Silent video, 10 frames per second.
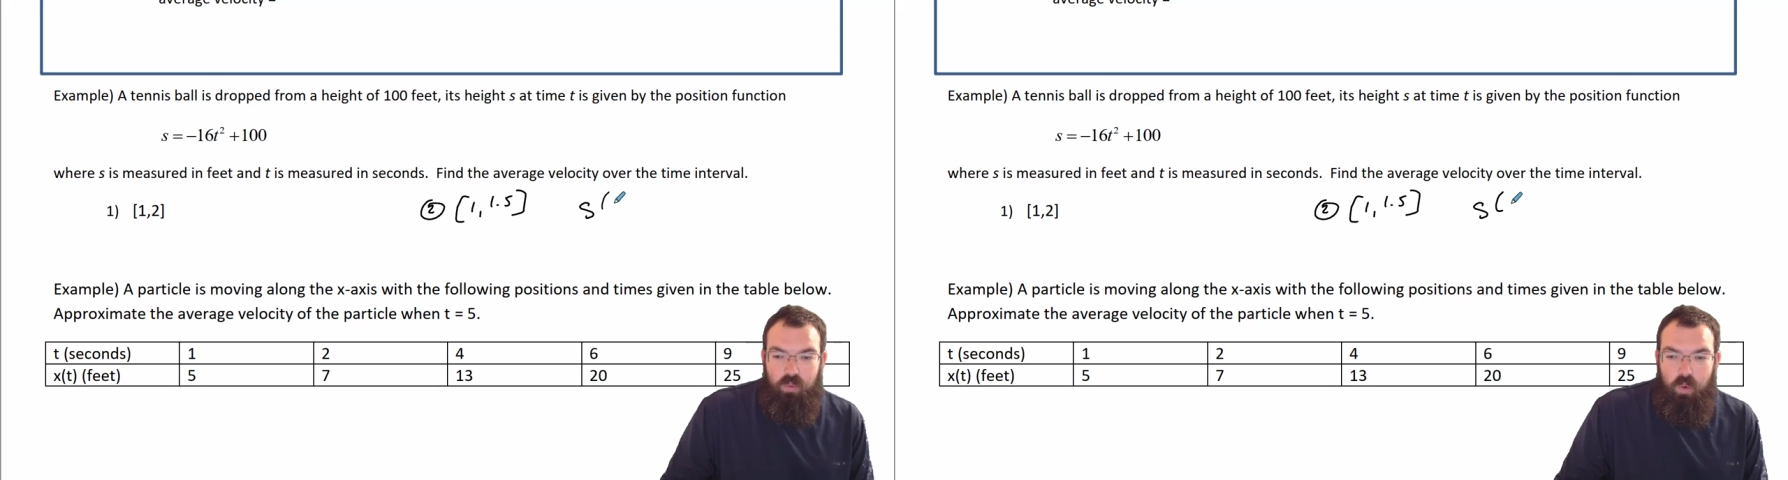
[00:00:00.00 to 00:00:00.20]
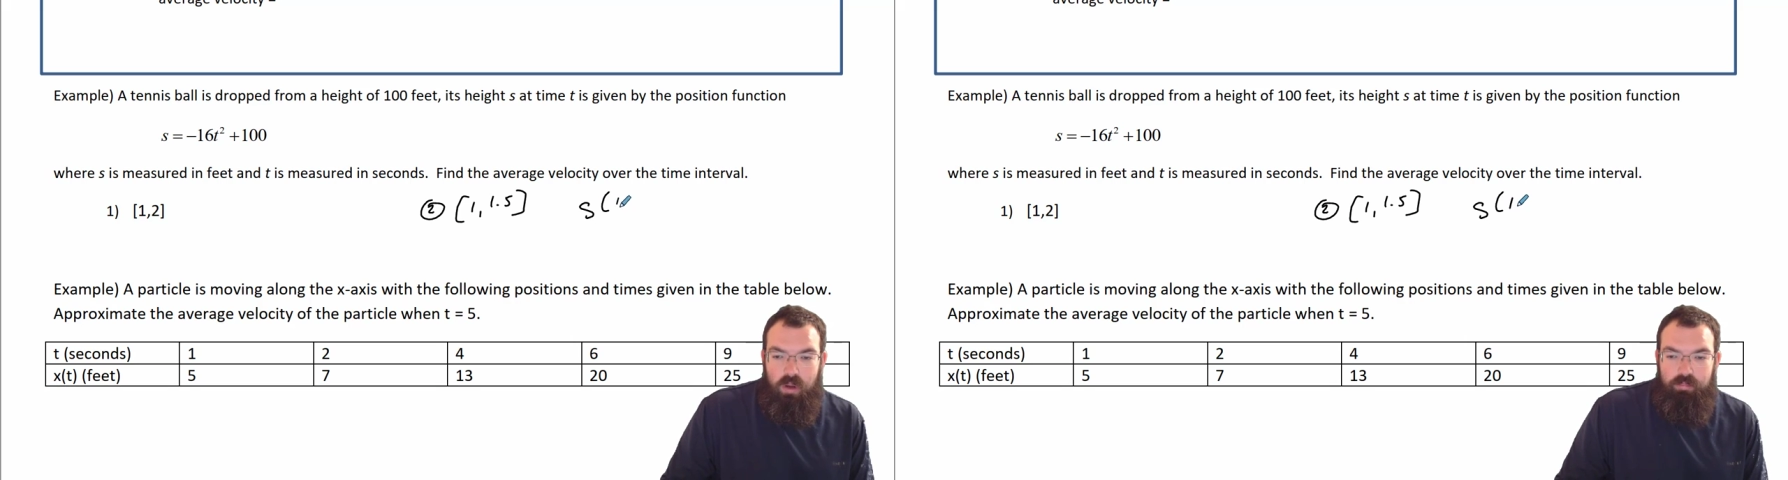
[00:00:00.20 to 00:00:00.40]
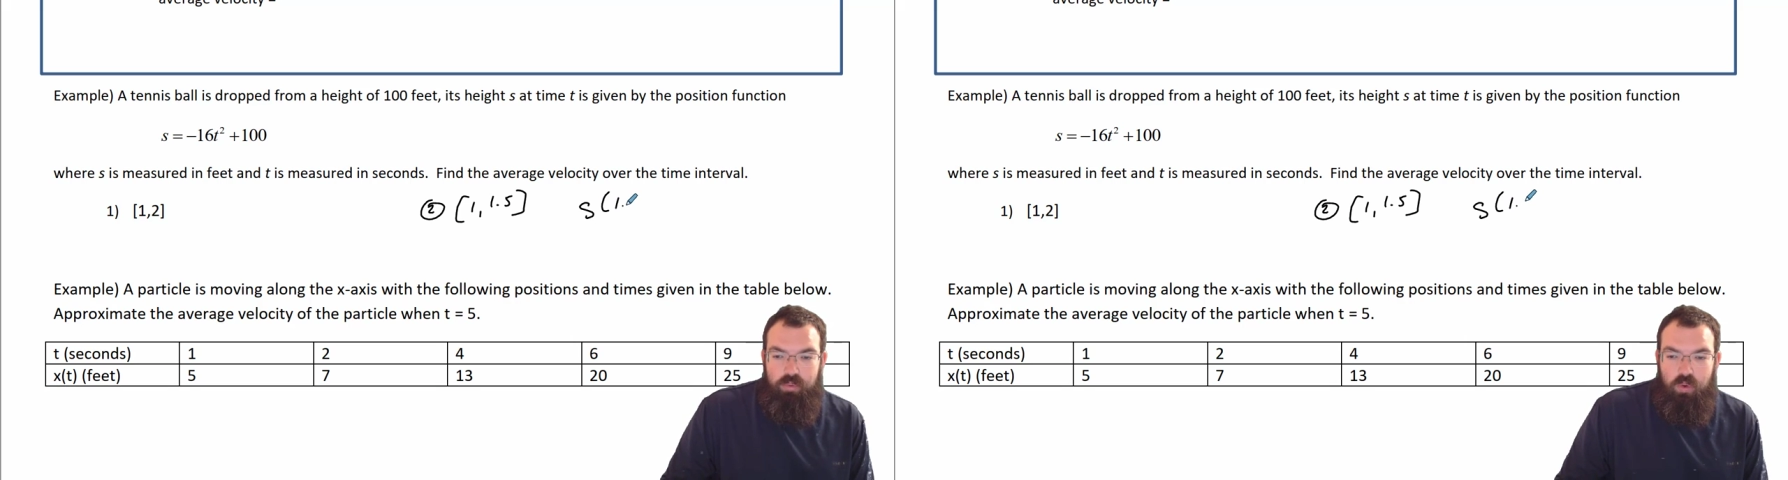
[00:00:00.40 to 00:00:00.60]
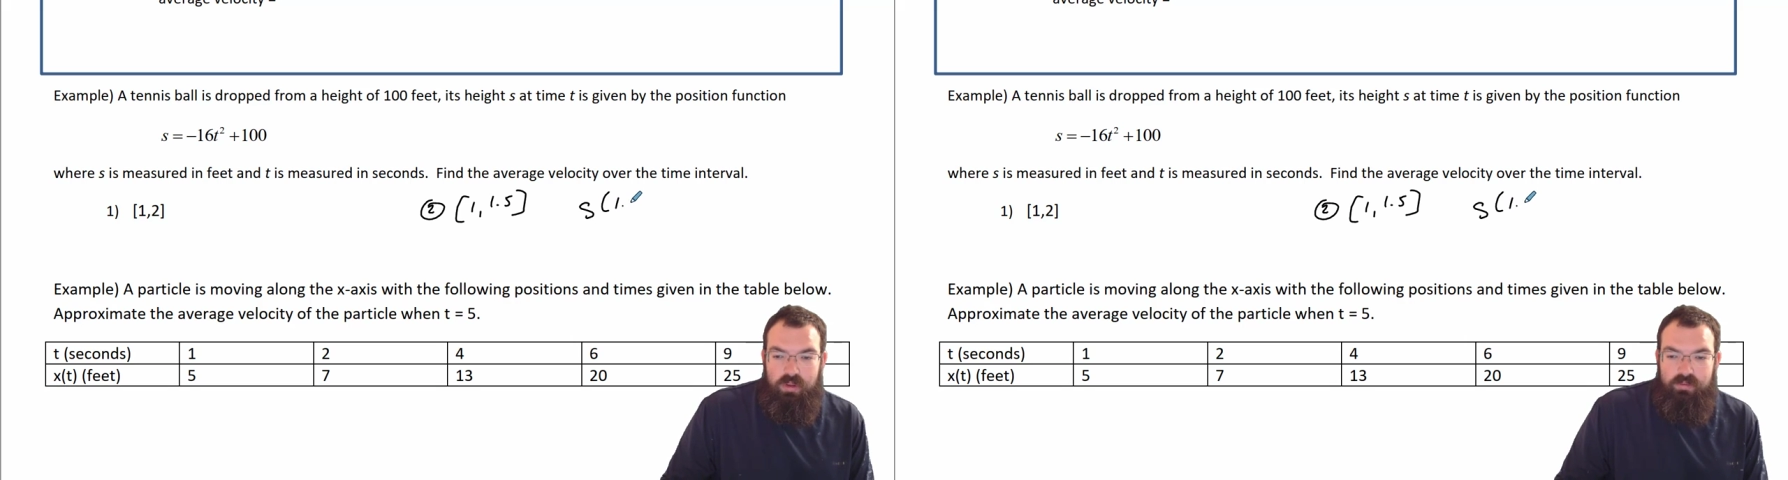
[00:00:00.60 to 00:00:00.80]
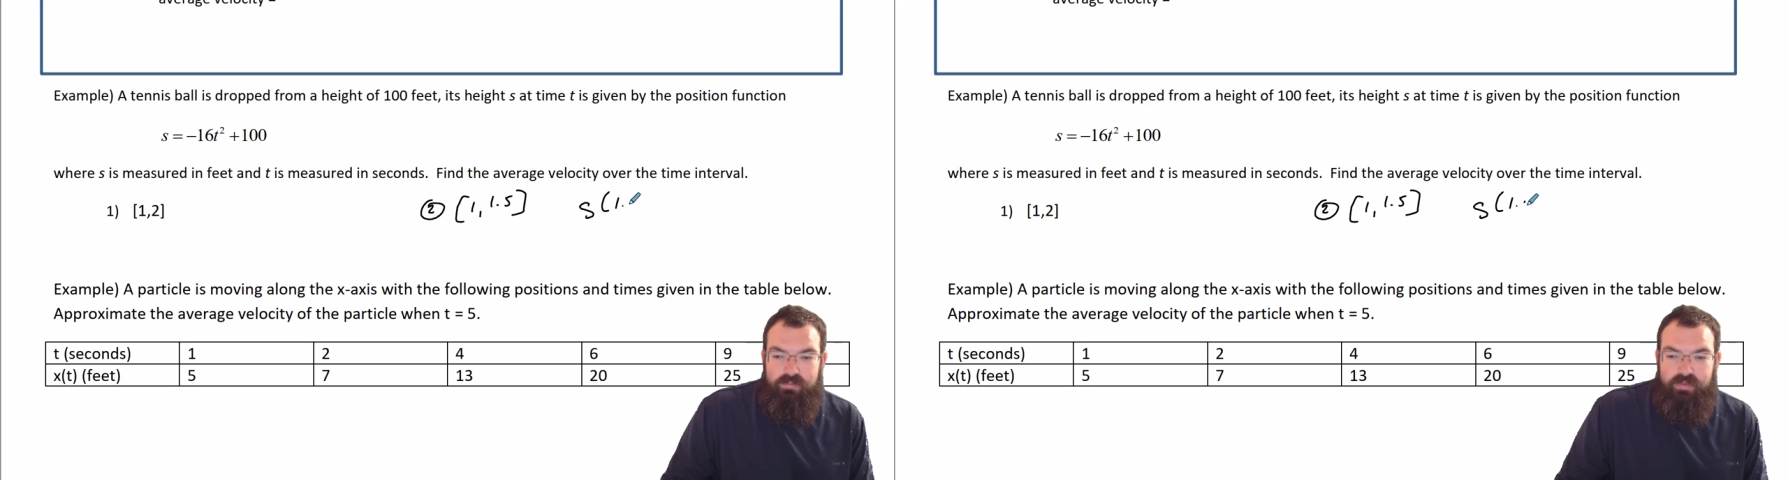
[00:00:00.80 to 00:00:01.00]

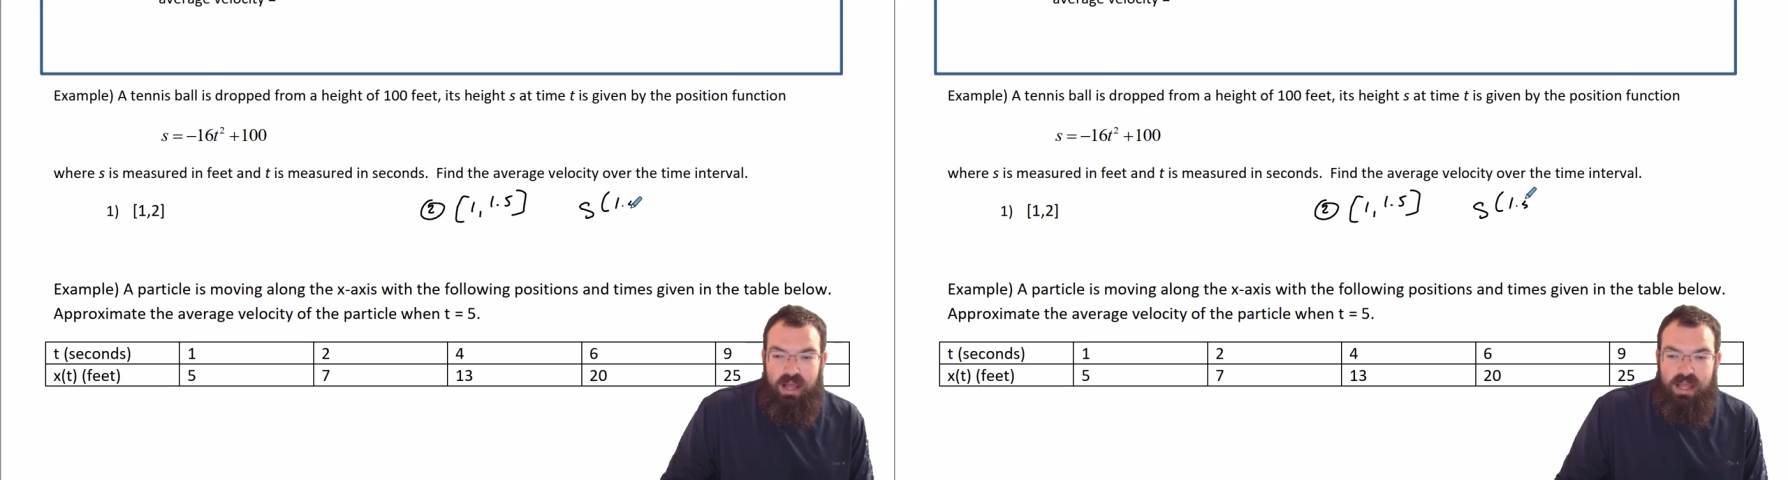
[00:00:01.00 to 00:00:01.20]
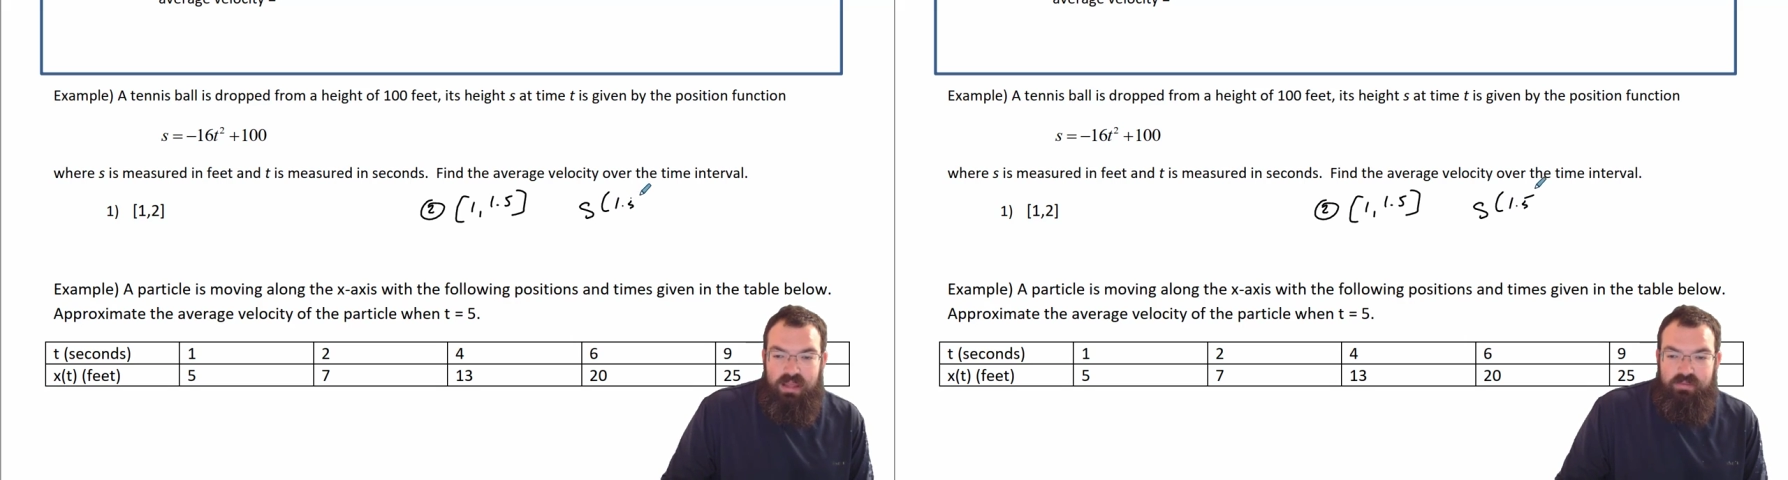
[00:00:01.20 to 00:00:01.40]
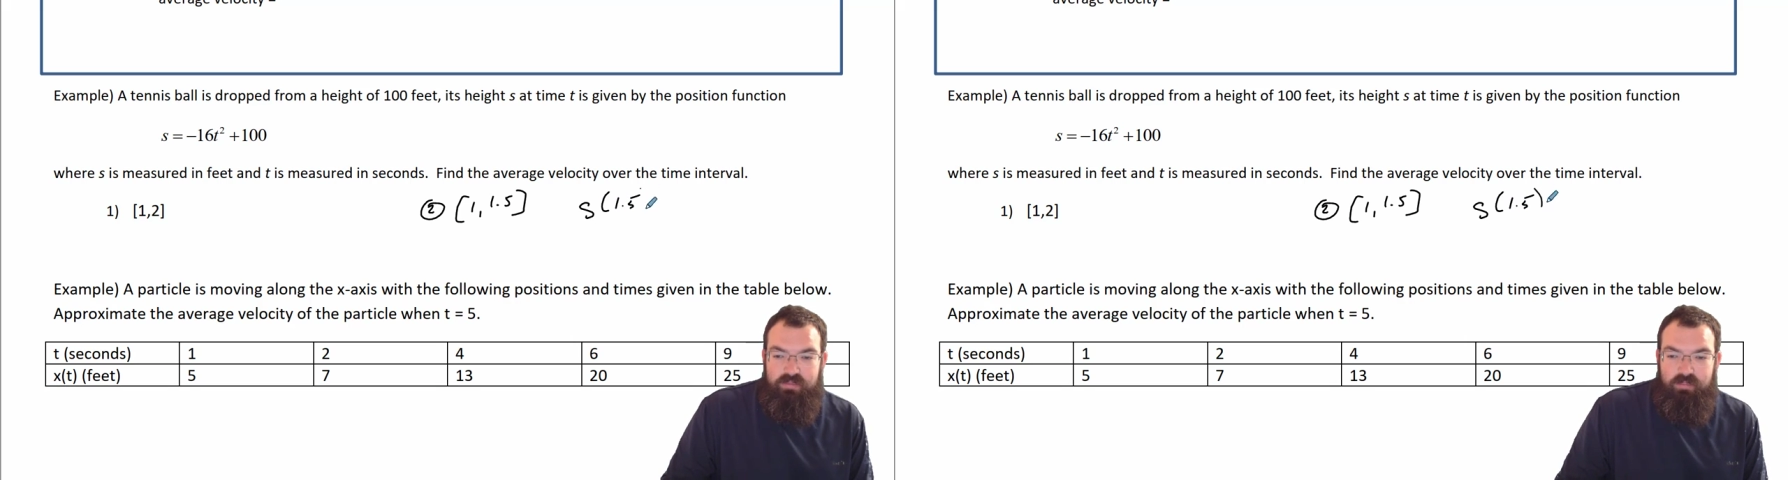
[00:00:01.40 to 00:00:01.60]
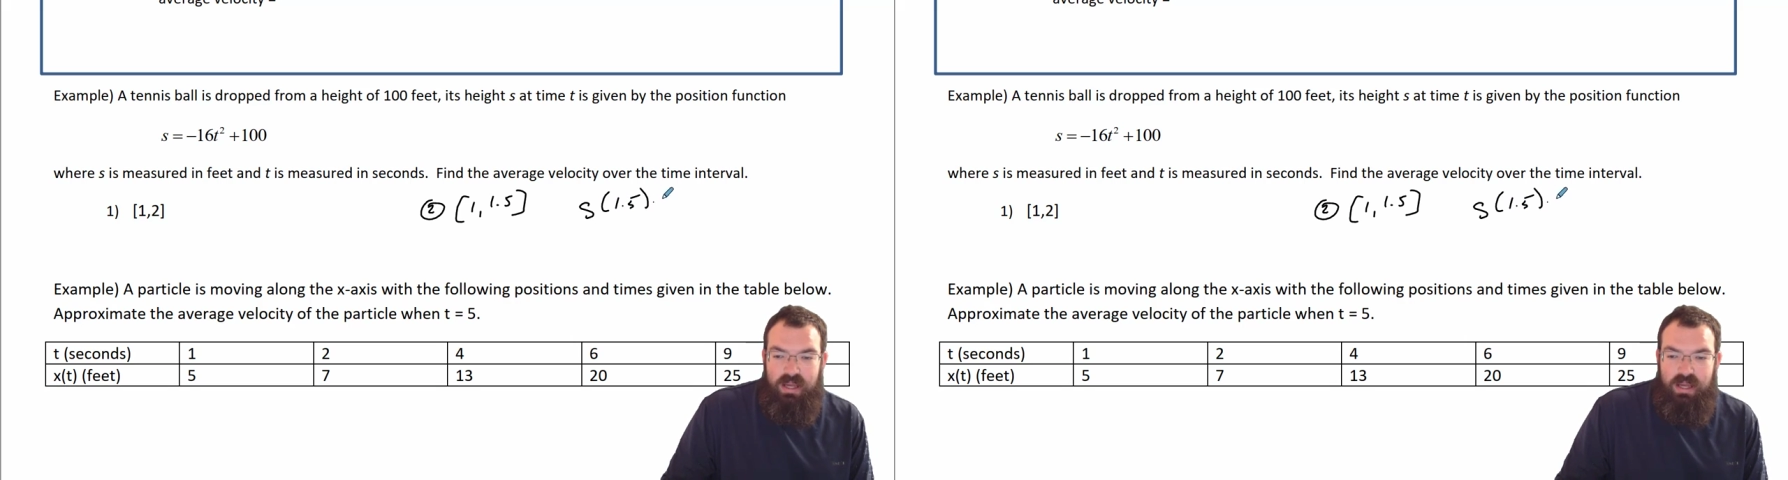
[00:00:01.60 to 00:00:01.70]
1.5